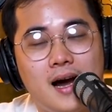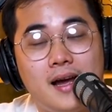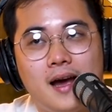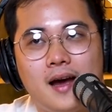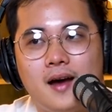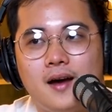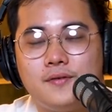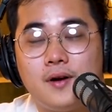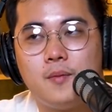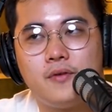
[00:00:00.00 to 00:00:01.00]

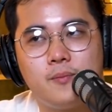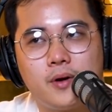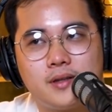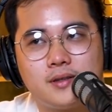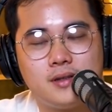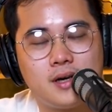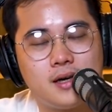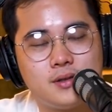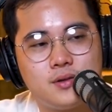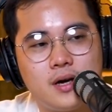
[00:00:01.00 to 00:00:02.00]
I'm a very practical
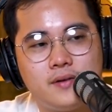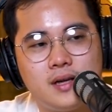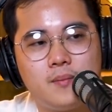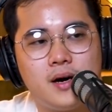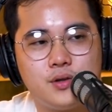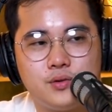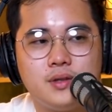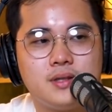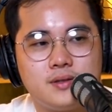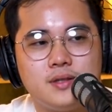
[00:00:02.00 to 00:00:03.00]
guy, so every time I buy a shoe,
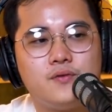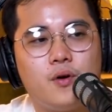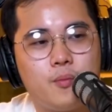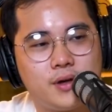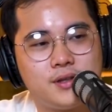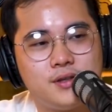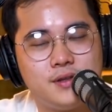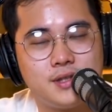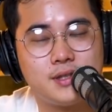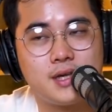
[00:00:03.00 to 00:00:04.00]
it's for practical
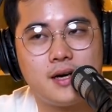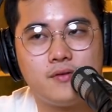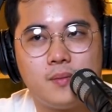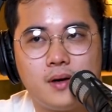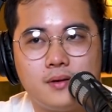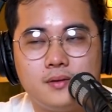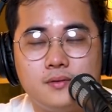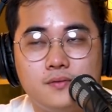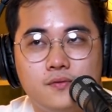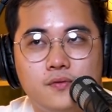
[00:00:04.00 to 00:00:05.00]
reasons. I have about
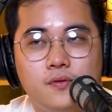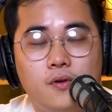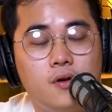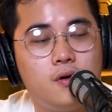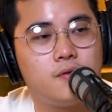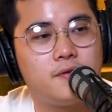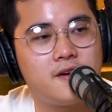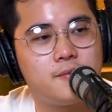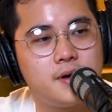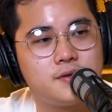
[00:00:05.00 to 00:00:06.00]
4 or
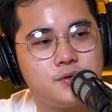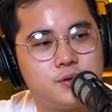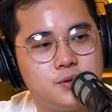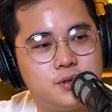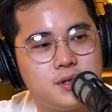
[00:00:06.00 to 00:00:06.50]
5 pairs of shoes.